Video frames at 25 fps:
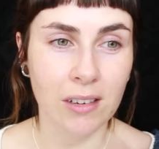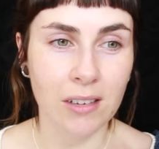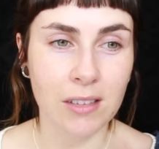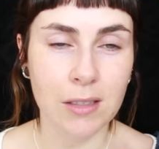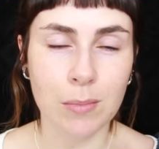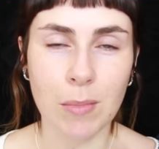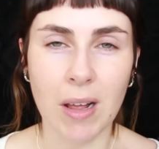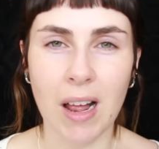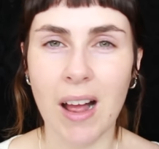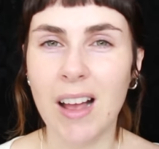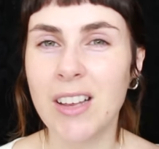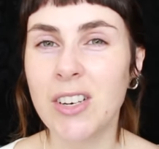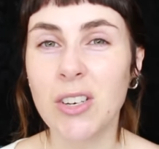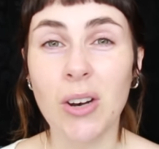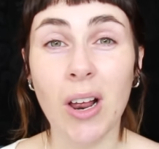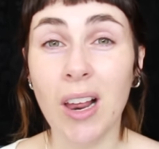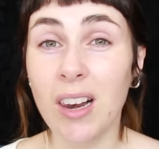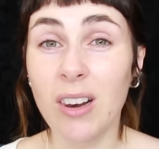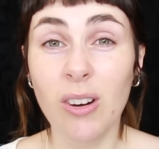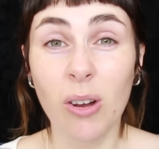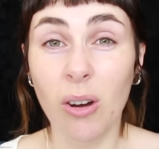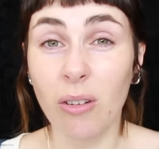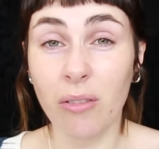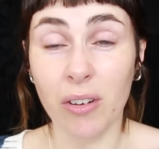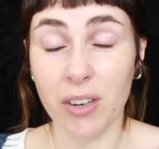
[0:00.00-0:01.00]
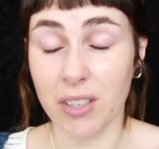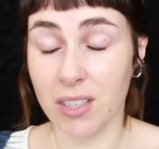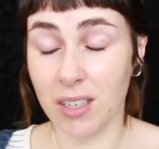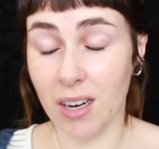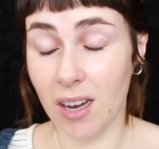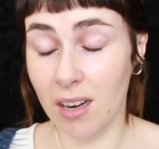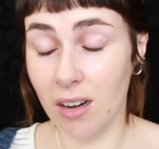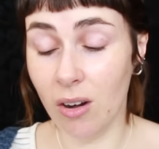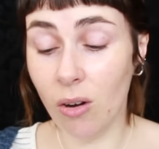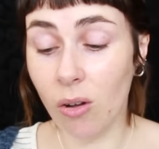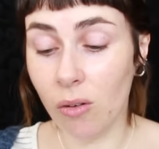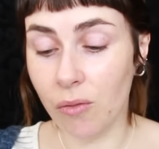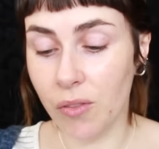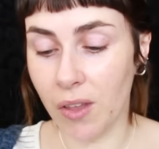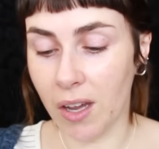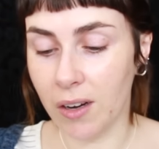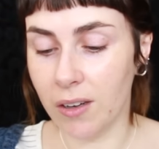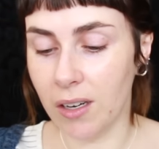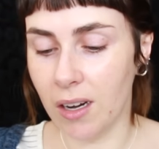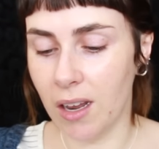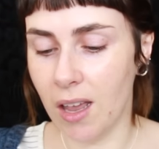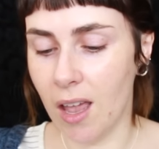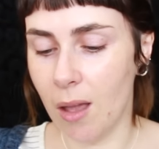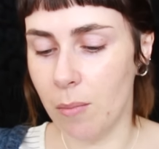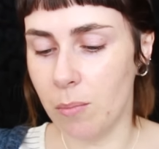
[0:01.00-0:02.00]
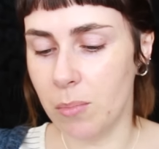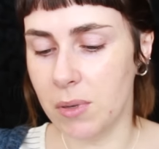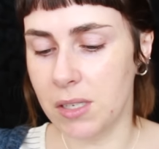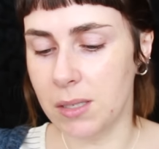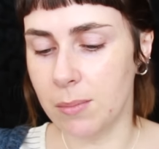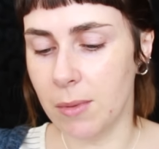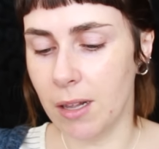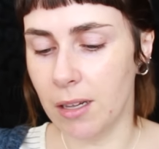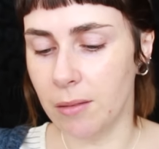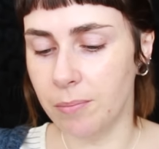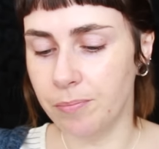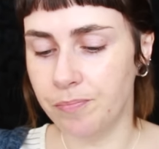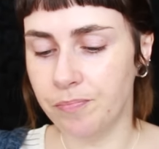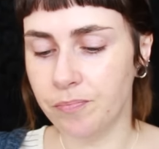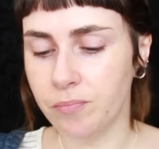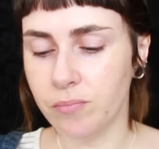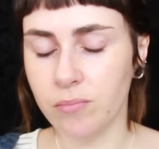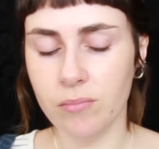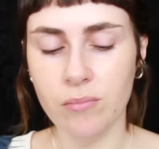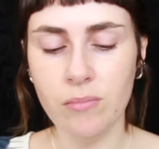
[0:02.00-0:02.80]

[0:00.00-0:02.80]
smell. I, I love it. I love that hempy smell.